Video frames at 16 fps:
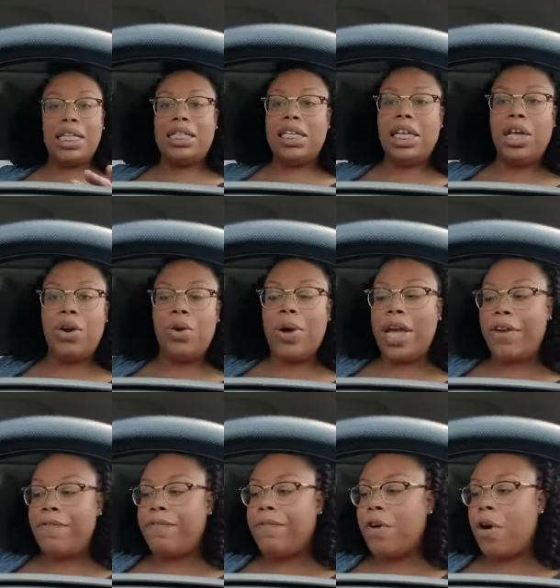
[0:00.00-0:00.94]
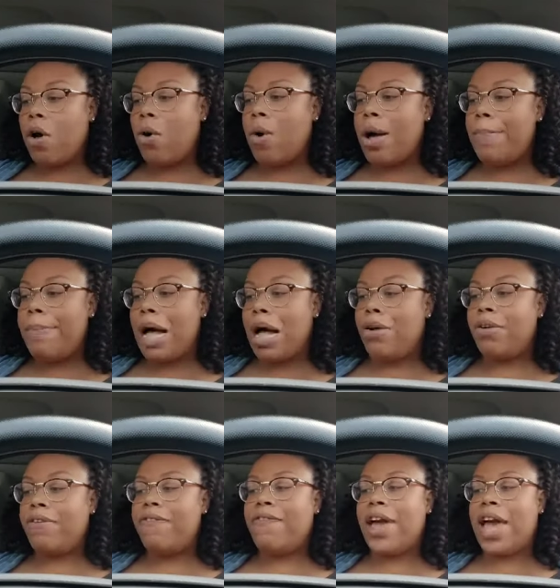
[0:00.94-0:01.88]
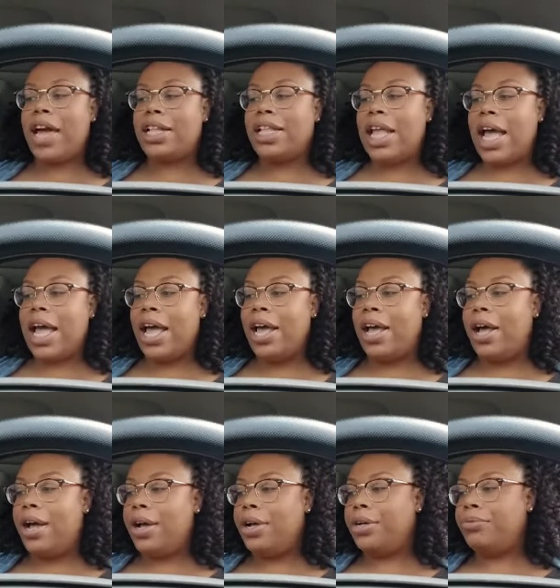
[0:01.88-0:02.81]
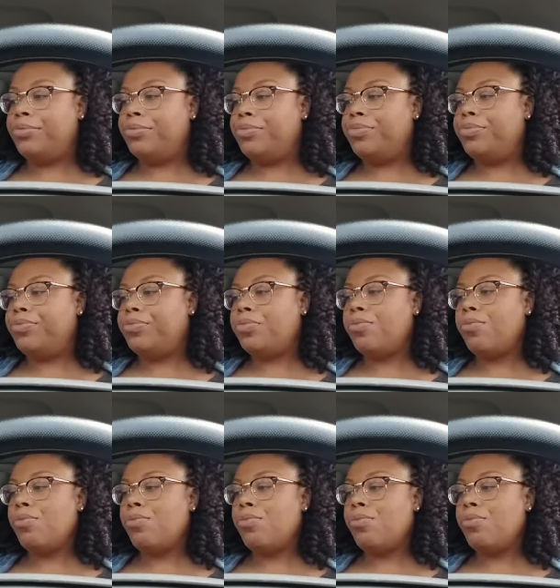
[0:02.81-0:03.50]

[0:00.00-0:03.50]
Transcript: gets a little info about the fact that um,